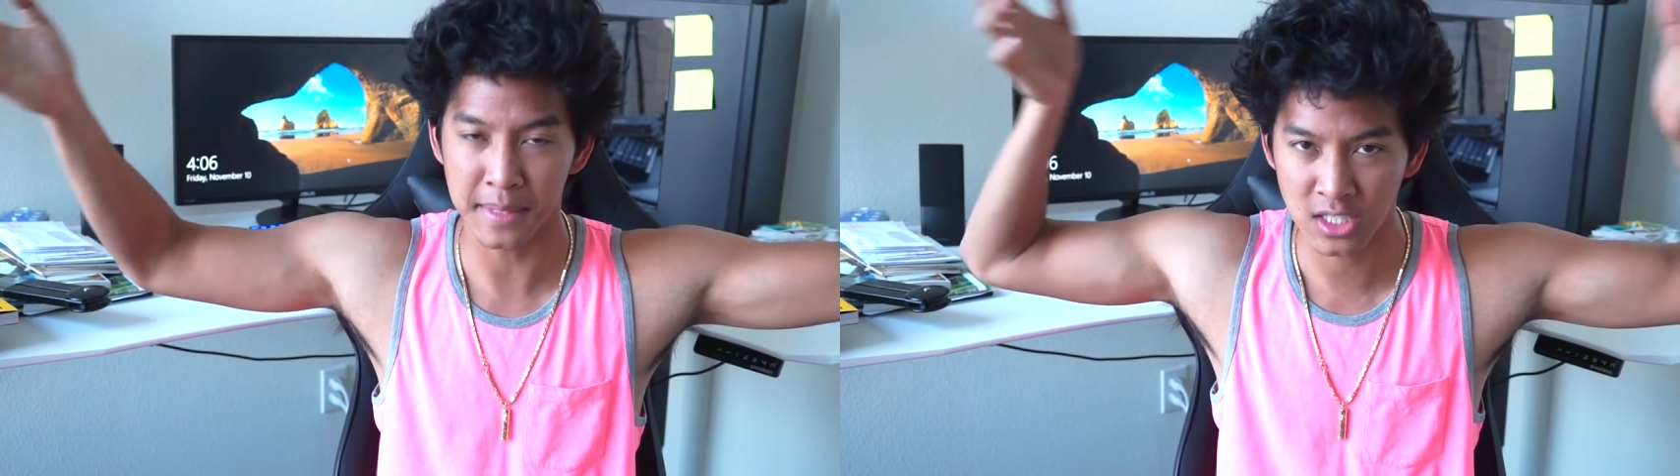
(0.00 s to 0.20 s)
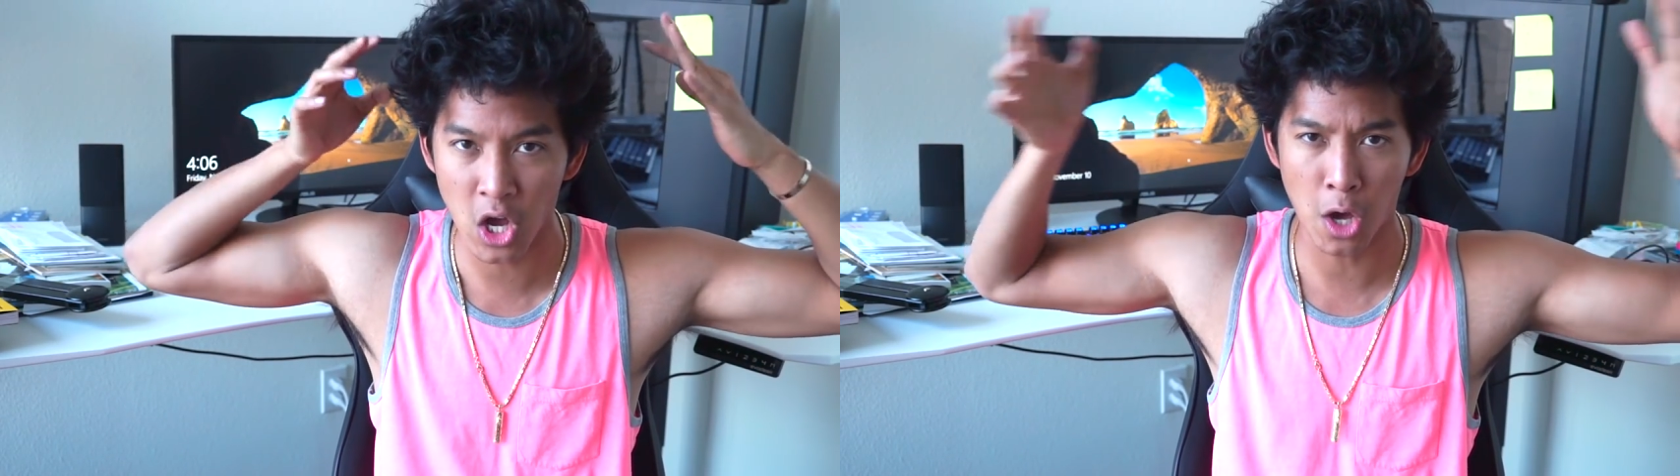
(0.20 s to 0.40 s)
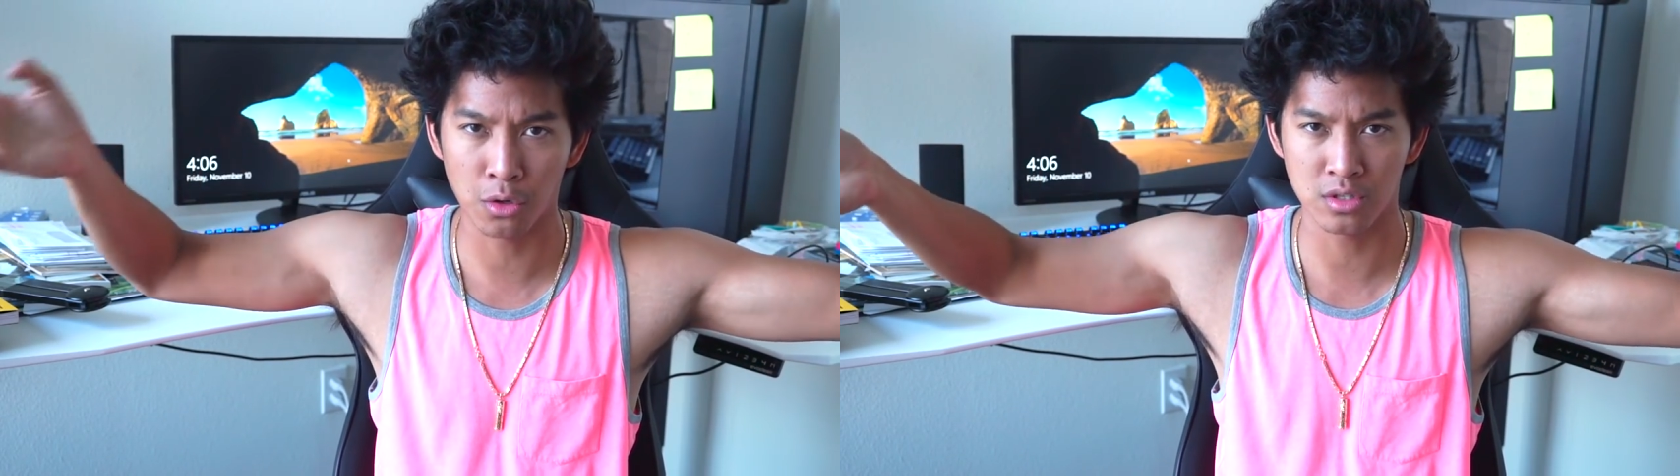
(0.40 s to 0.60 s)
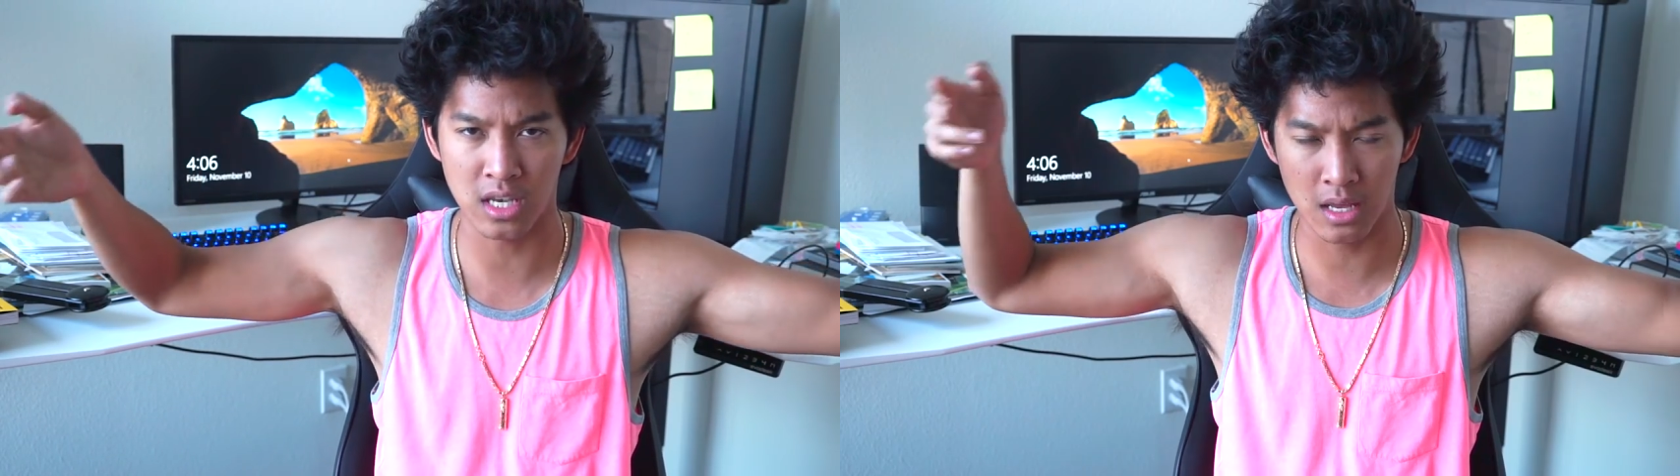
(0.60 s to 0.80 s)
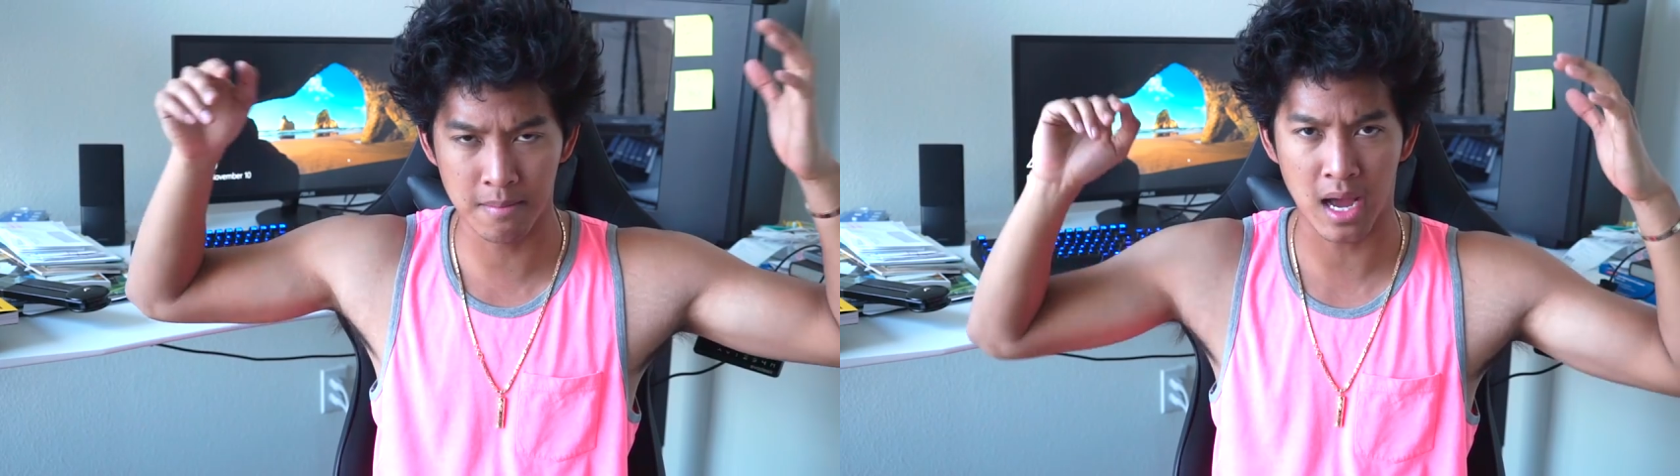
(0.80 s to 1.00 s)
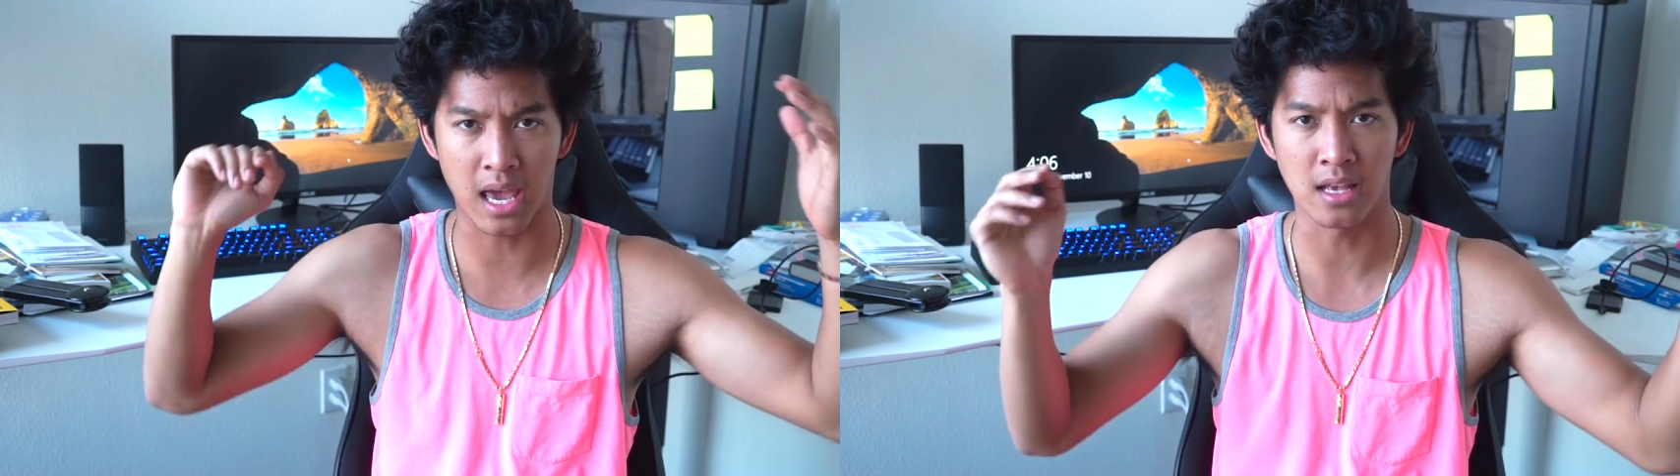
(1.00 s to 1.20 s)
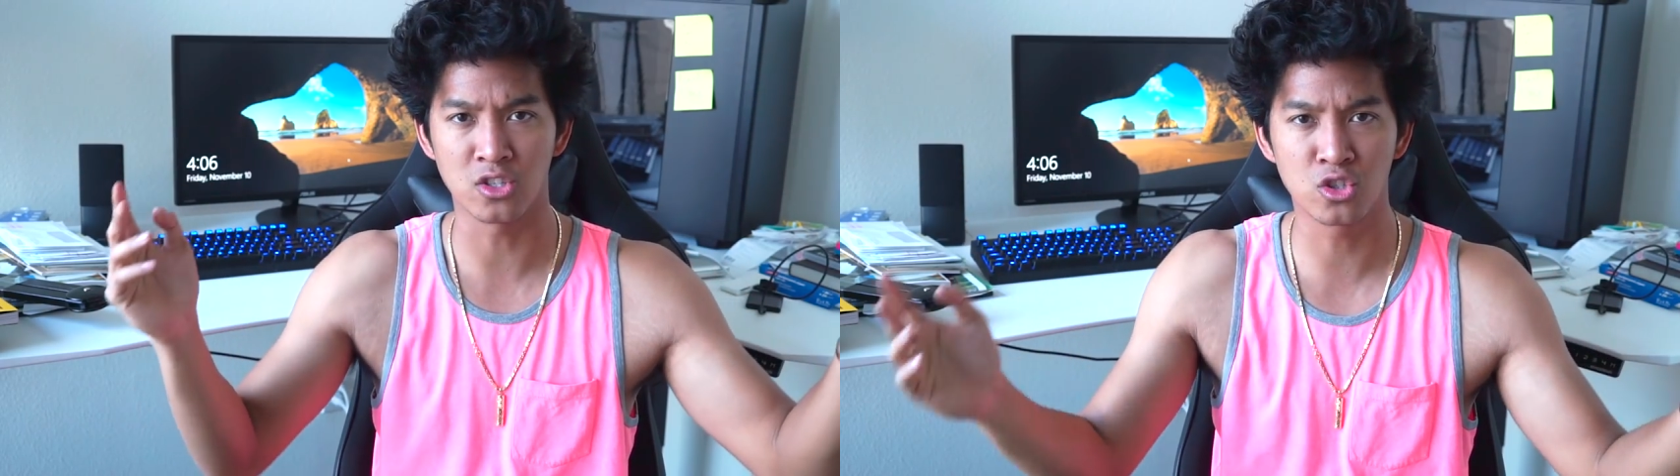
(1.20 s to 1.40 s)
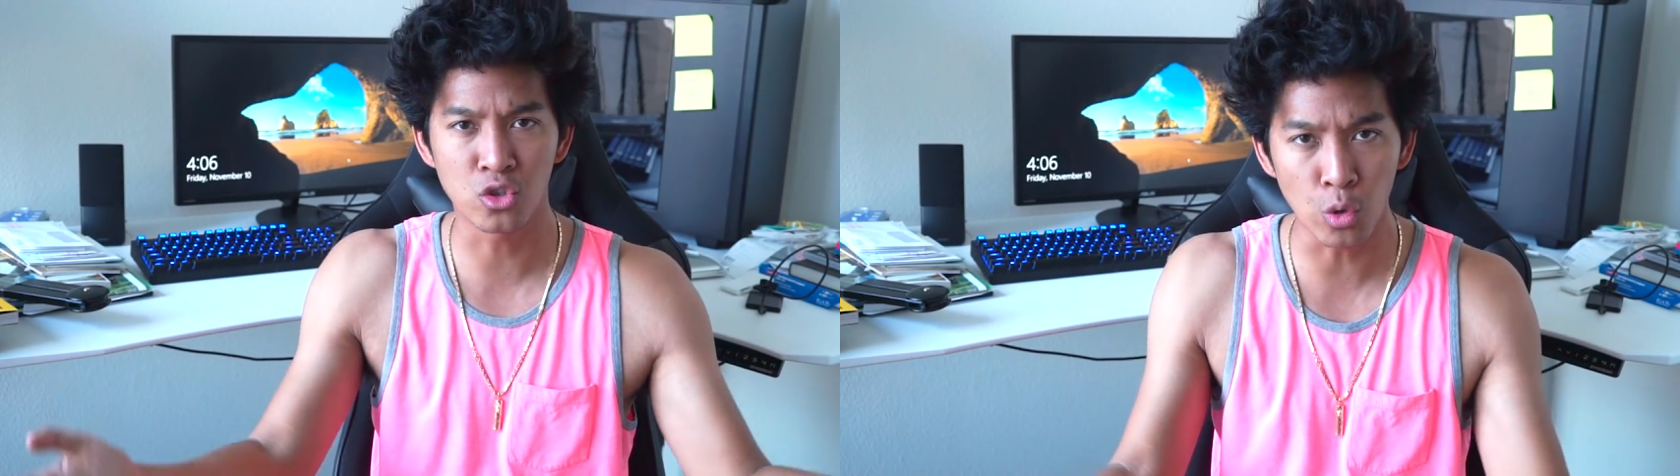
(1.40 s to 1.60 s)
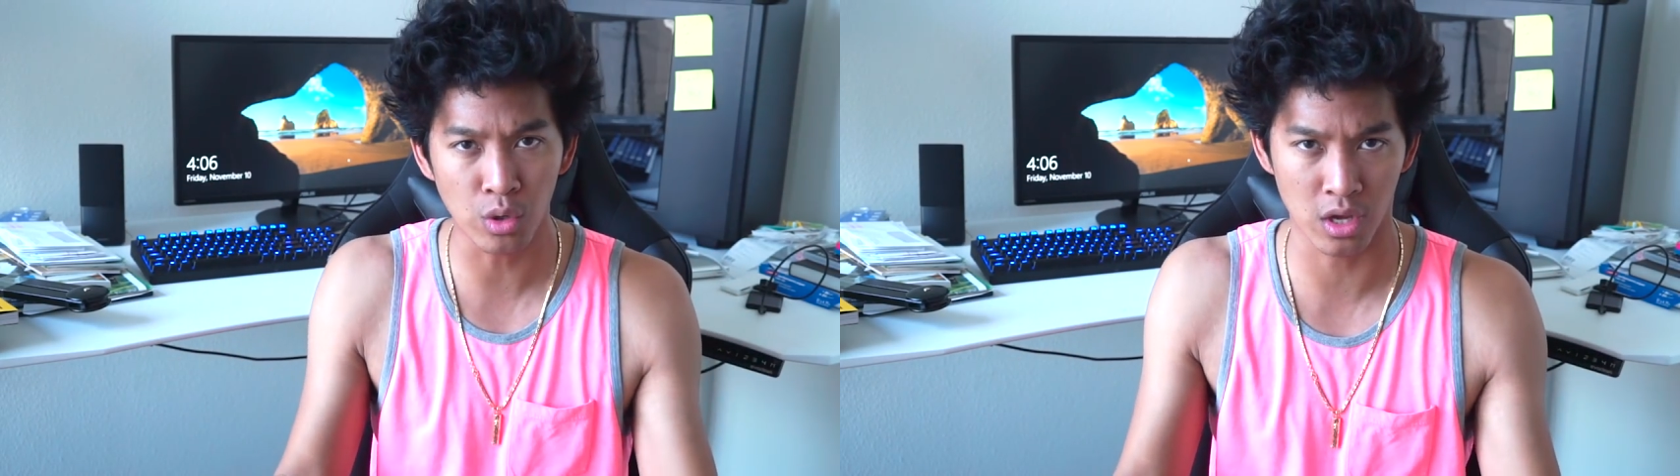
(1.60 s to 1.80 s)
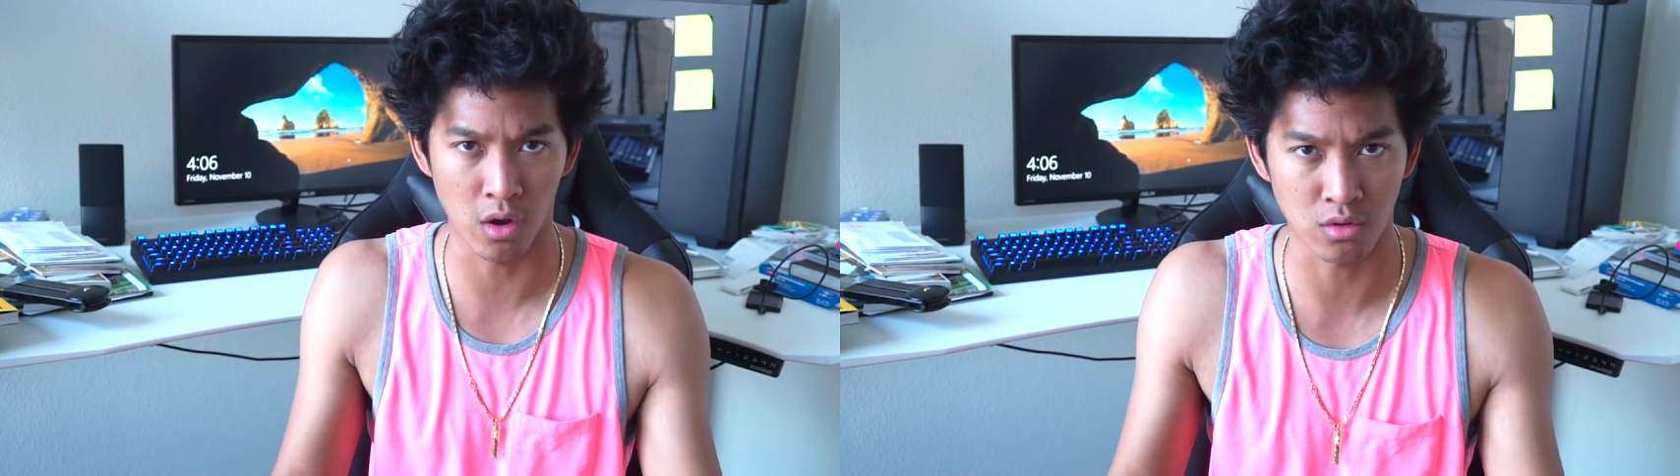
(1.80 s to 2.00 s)
McDonald's in my
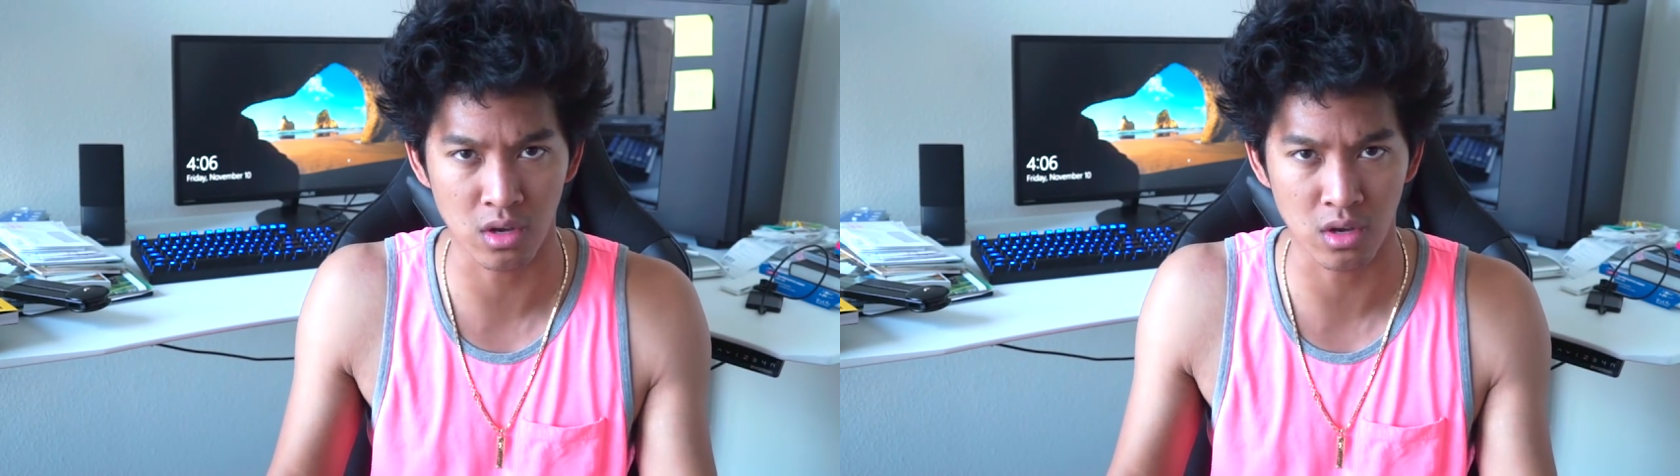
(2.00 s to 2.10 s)
studio.